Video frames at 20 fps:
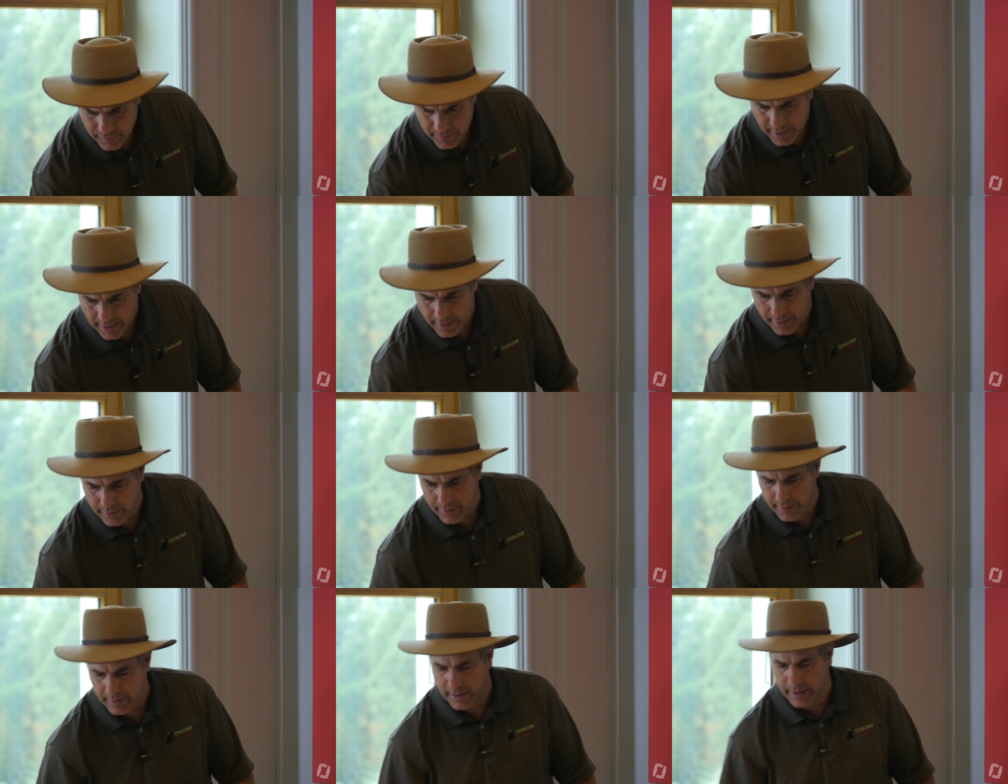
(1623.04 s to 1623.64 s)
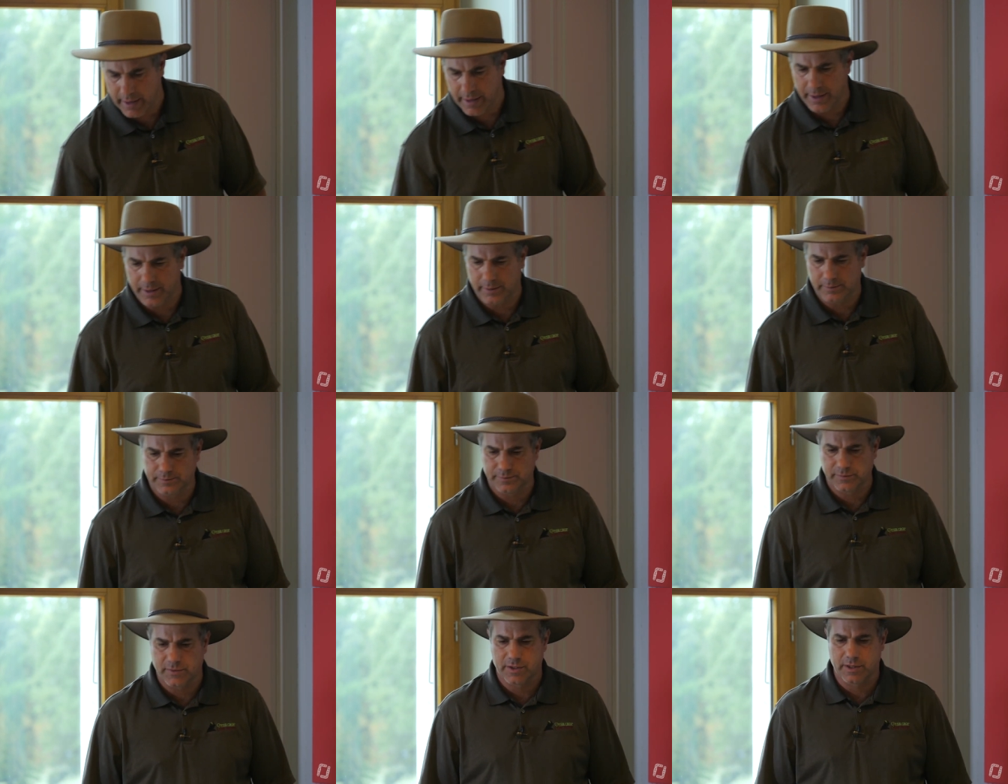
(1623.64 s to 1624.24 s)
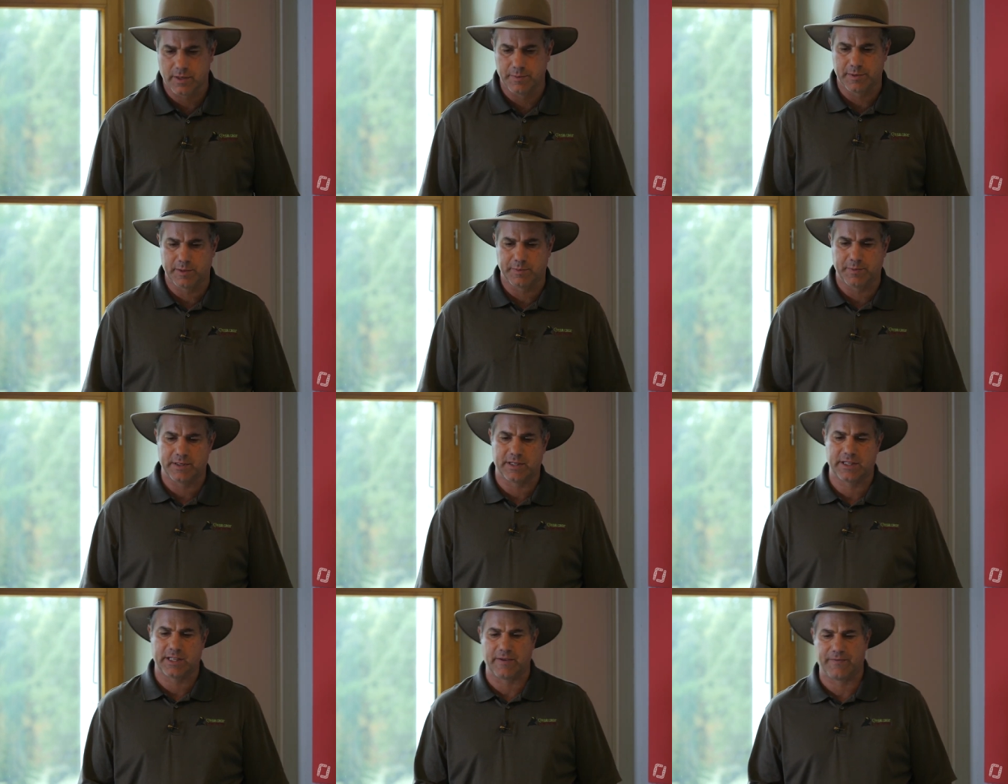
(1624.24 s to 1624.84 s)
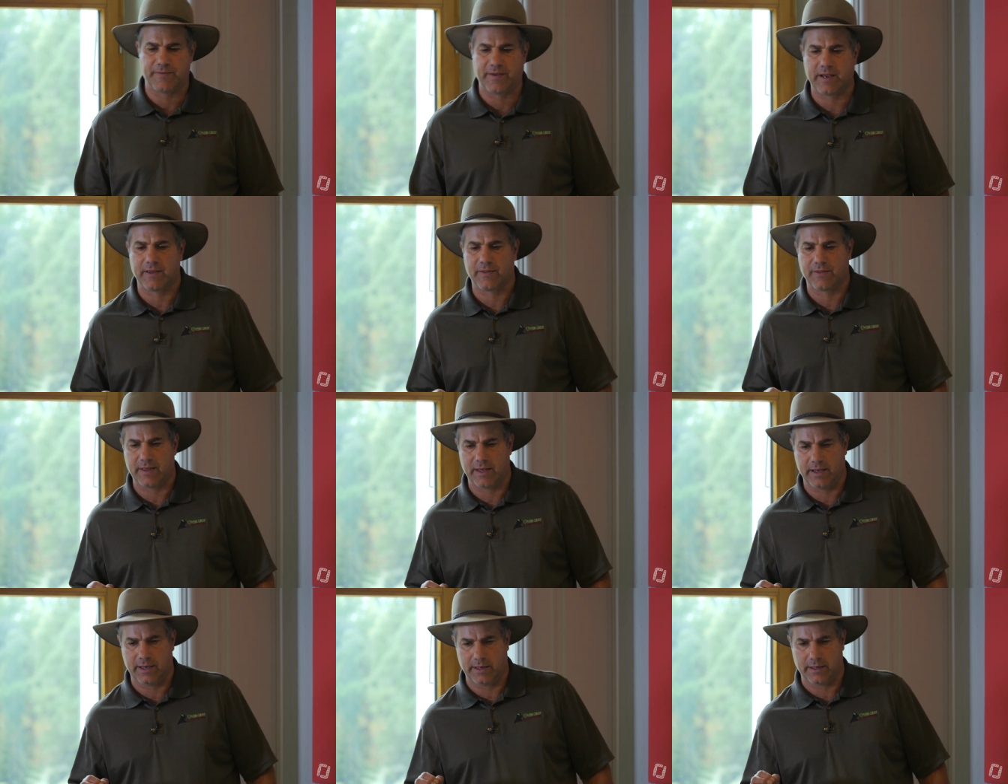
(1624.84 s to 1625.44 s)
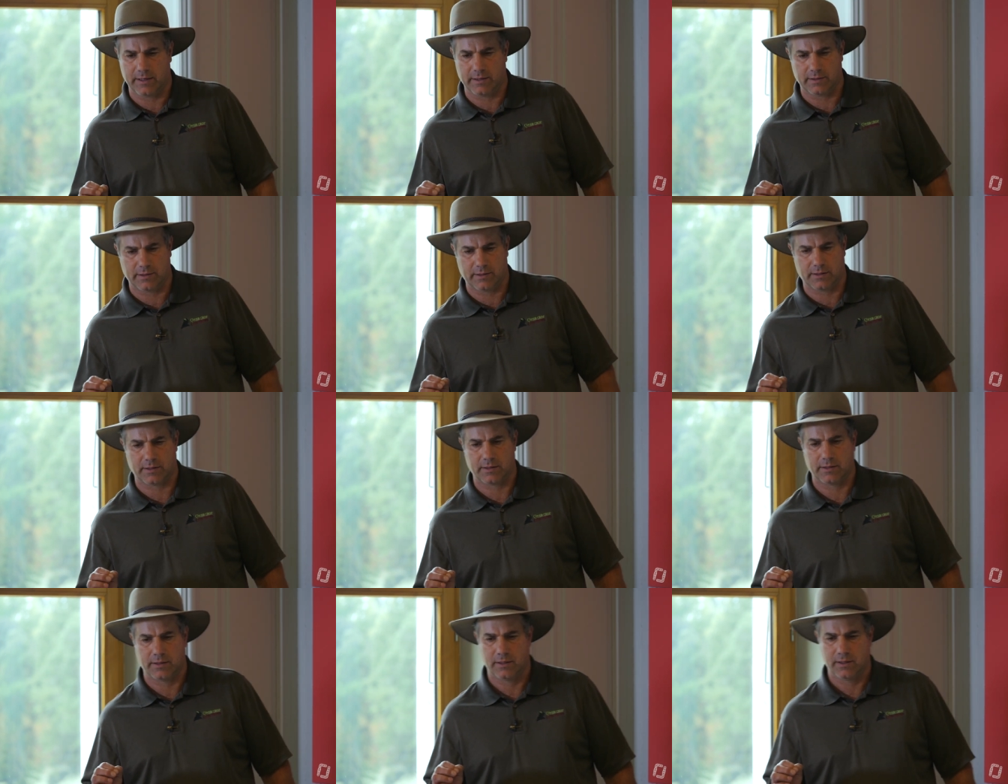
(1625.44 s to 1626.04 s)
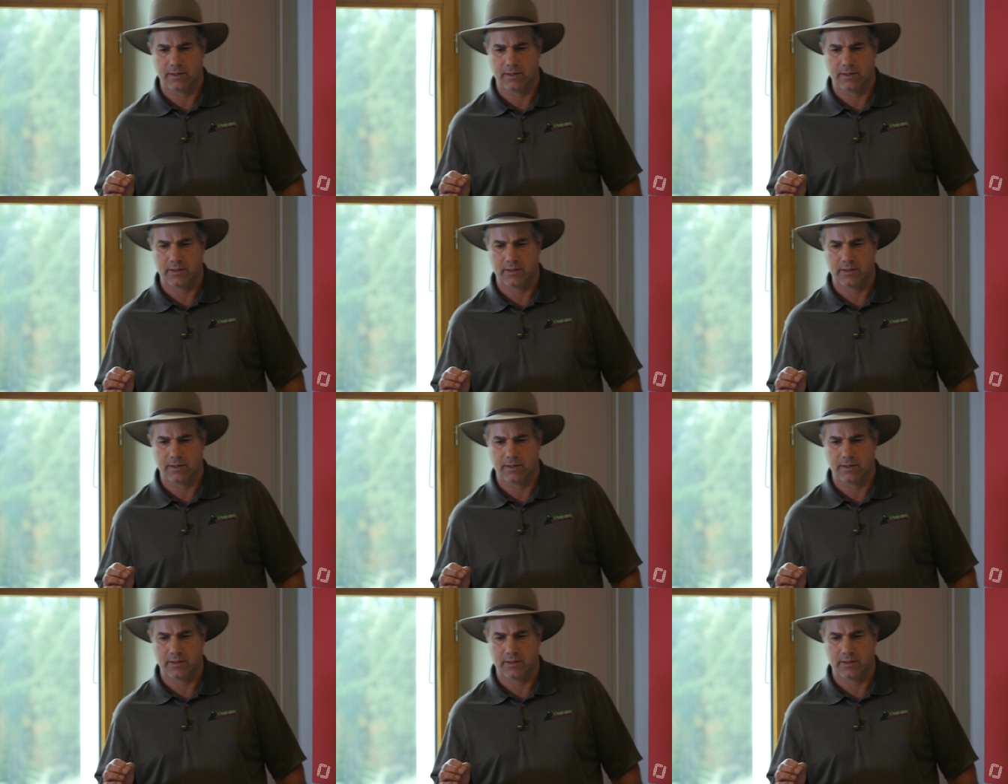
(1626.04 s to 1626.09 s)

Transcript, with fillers: Now, um, some specific things